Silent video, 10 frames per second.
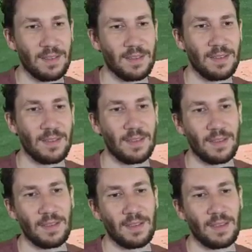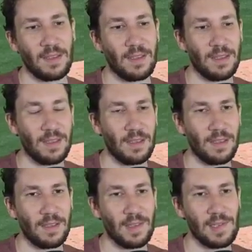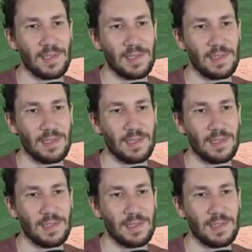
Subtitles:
[no speech]